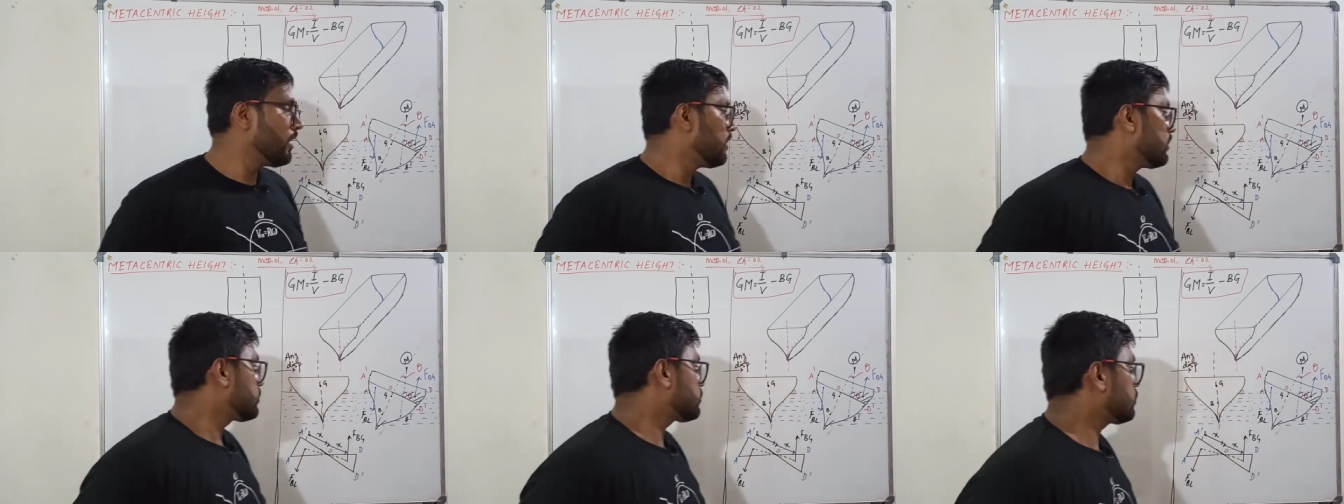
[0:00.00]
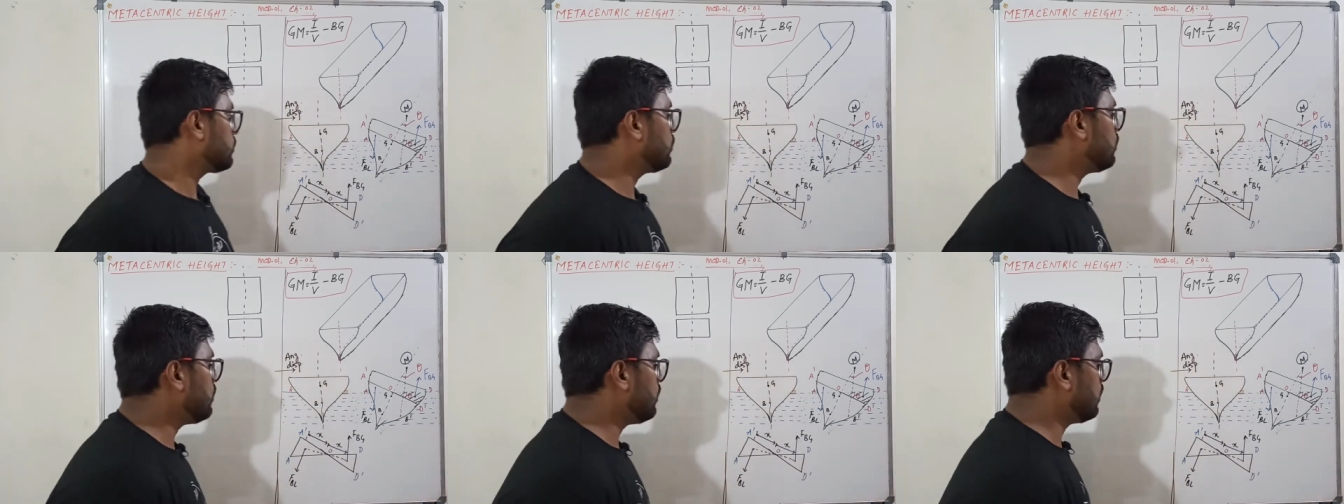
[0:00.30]

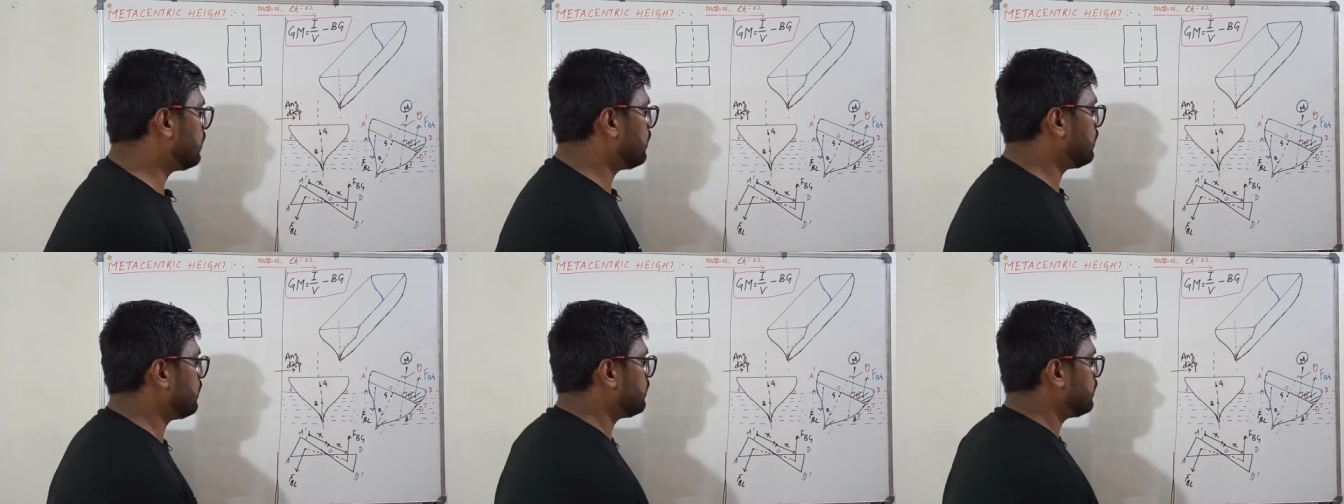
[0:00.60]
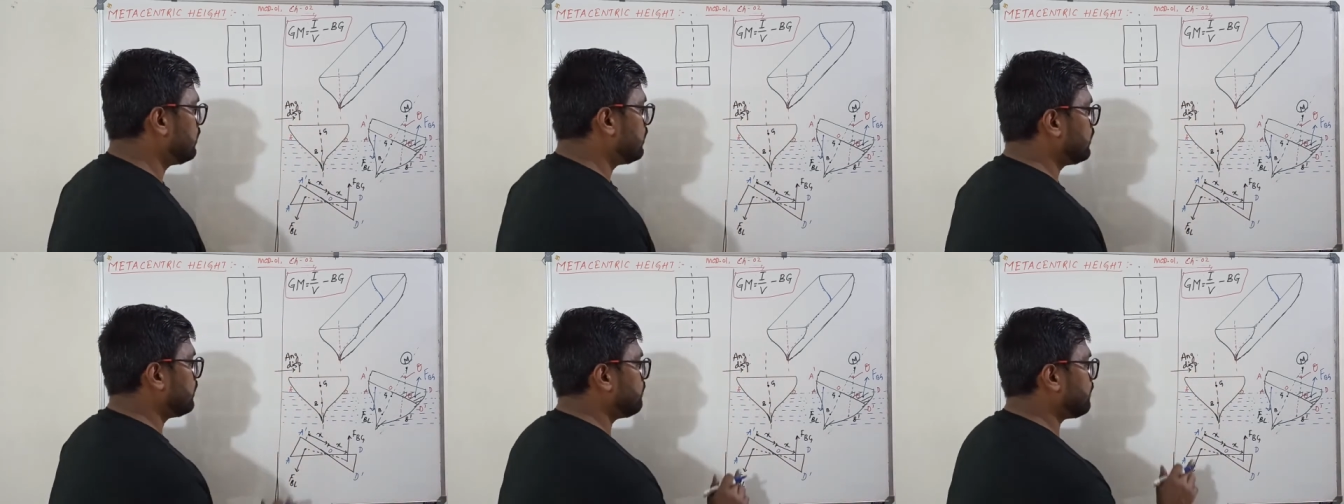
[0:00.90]
So
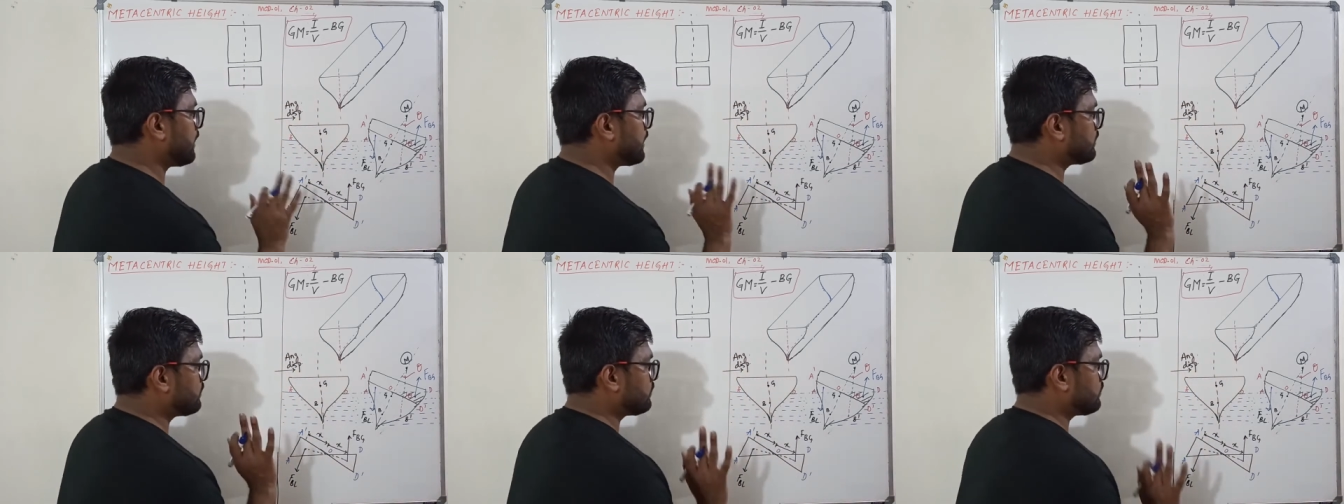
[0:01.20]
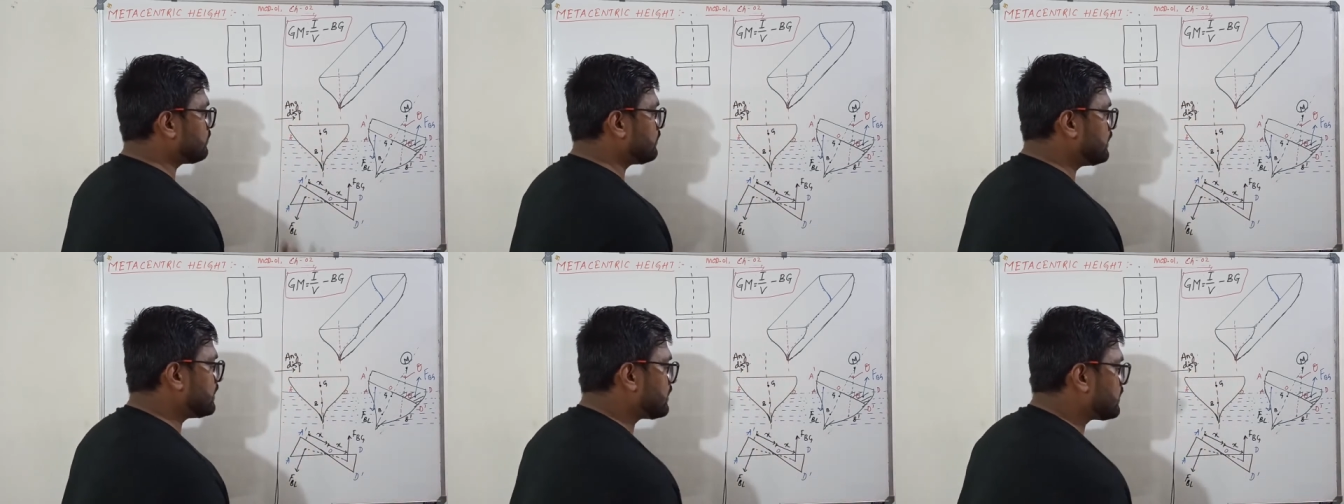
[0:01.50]

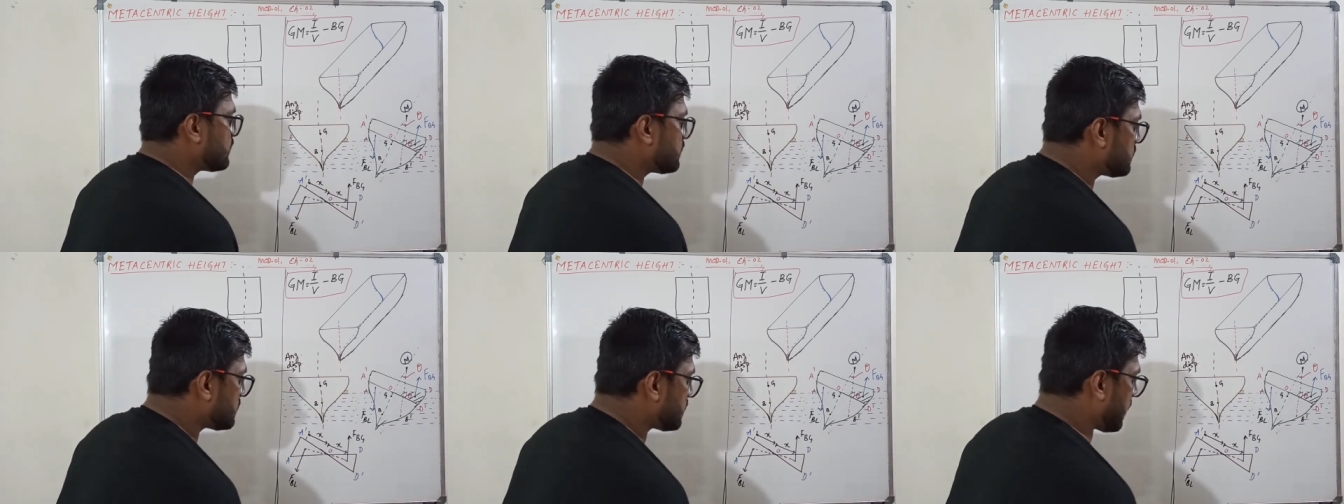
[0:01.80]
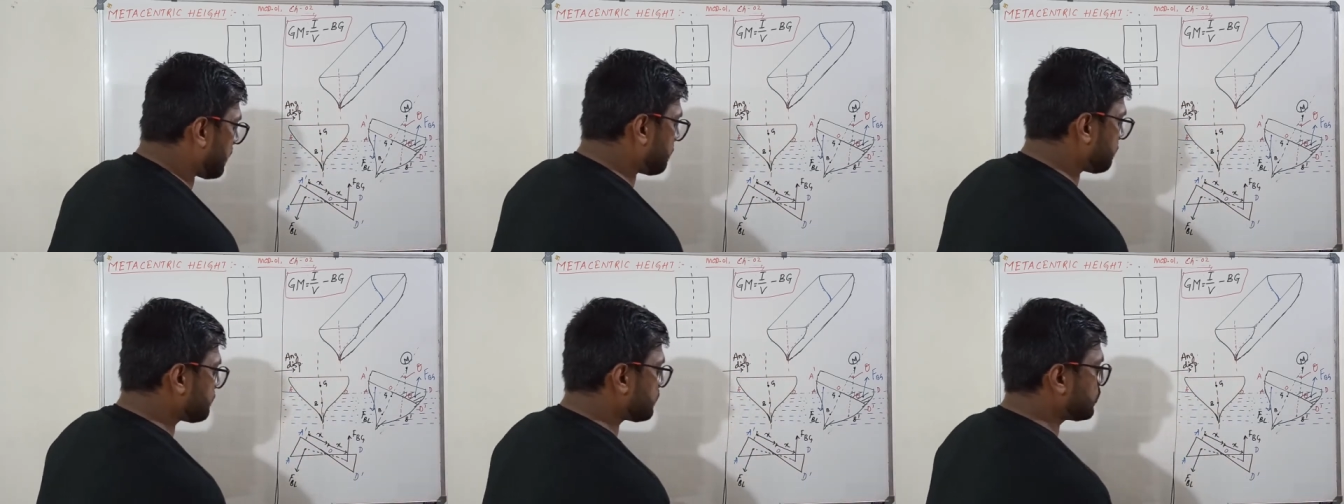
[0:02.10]
magnitude is
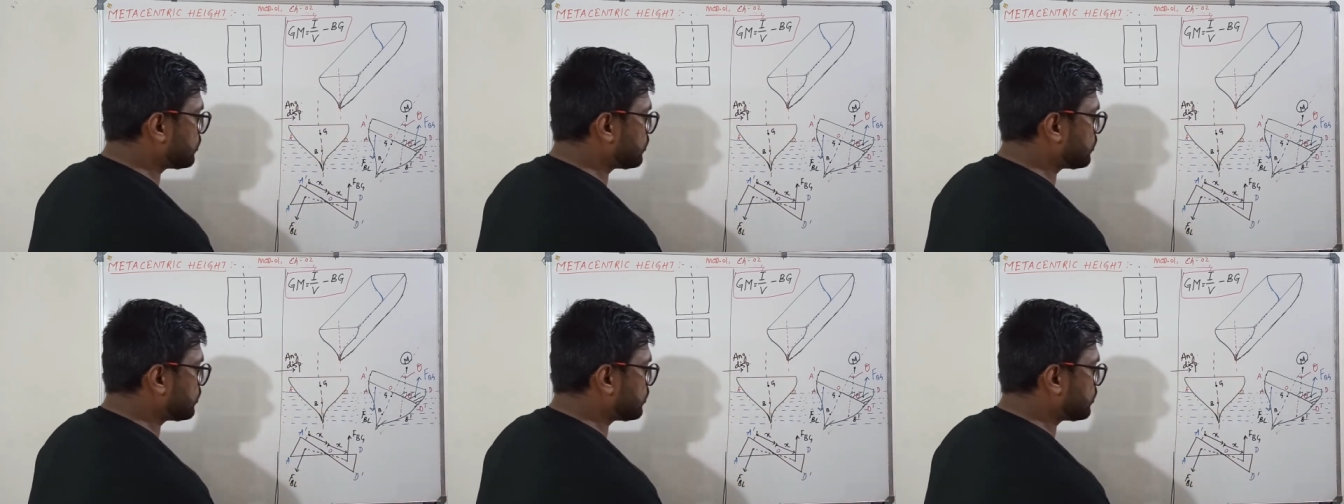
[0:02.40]
same.